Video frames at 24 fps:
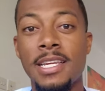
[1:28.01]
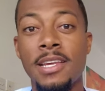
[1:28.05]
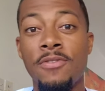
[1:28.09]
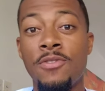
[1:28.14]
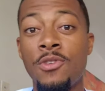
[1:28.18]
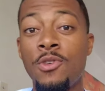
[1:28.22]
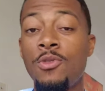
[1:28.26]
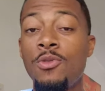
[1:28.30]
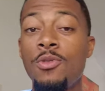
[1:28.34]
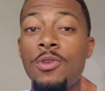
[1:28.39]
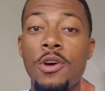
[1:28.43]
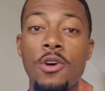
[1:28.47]
If
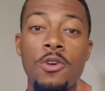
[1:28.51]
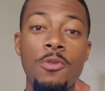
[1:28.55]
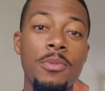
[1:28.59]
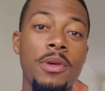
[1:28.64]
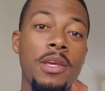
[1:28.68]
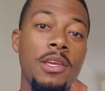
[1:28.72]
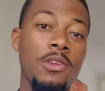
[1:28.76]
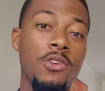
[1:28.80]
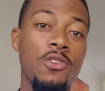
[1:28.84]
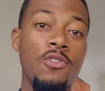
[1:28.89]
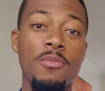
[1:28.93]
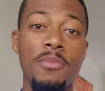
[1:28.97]
you know
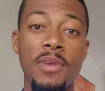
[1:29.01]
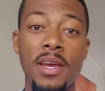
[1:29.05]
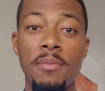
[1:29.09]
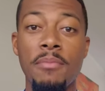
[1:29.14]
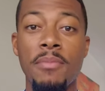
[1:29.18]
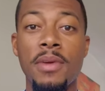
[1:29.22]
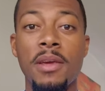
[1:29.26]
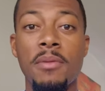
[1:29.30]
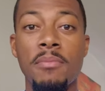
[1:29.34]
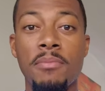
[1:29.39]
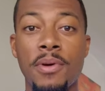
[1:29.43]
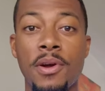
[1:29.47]
me and you've met
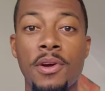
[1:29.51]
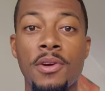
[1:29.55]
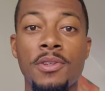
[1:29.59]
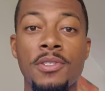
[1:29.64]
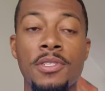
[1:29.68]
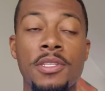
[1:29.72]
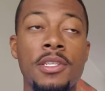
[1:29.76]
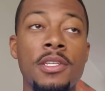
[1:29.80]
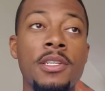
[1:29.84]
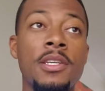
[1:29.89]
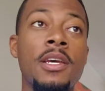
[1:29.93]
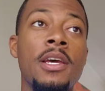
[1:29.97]
me in
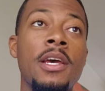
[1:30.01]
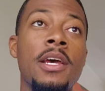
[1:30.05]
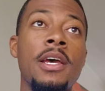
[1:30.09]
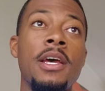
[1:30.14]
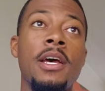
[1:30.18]
person,